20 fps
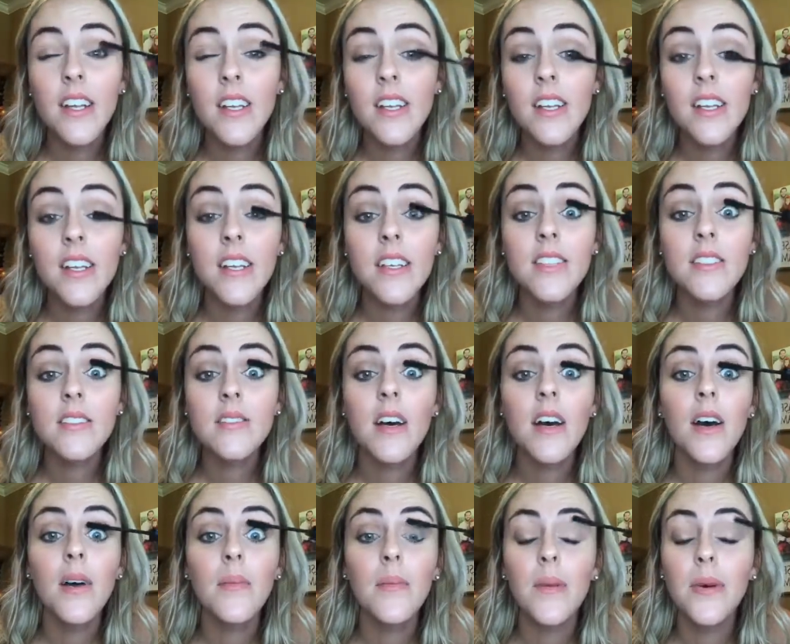and it is
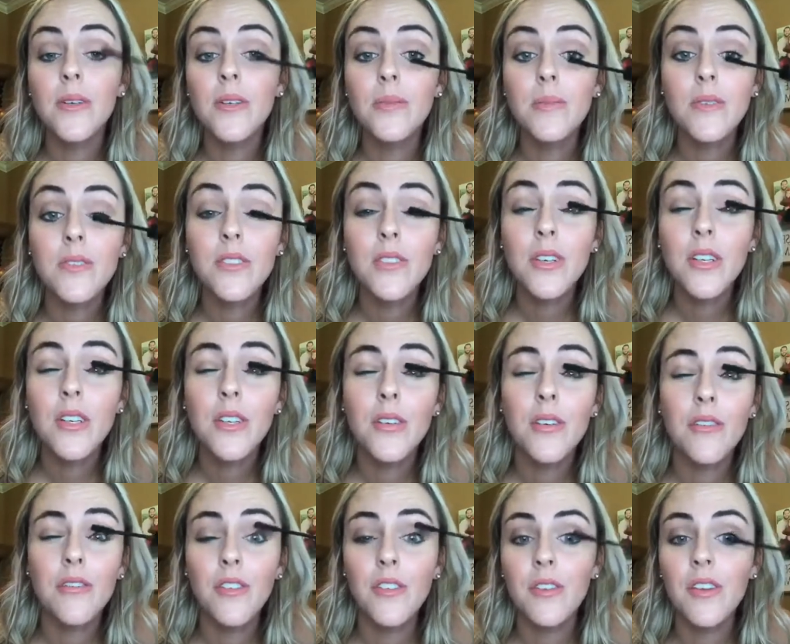buildable, so you can
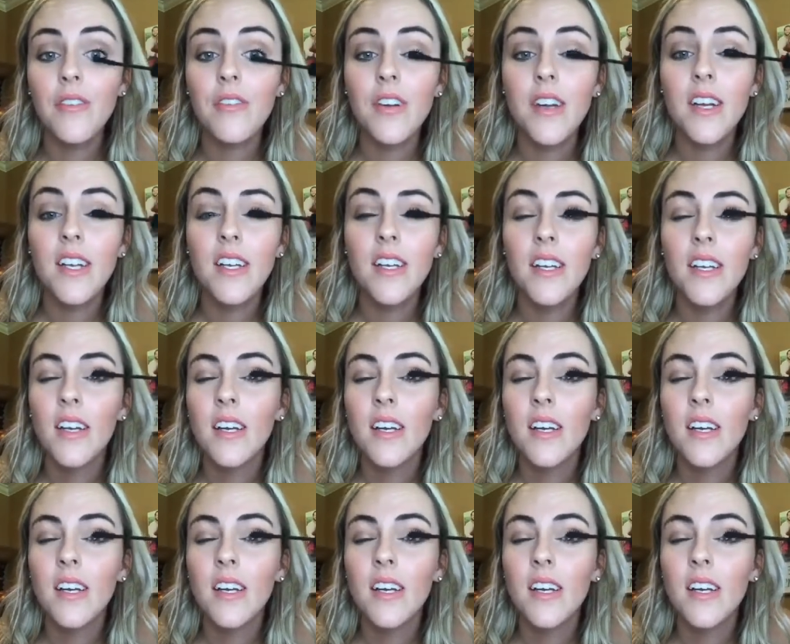do a few different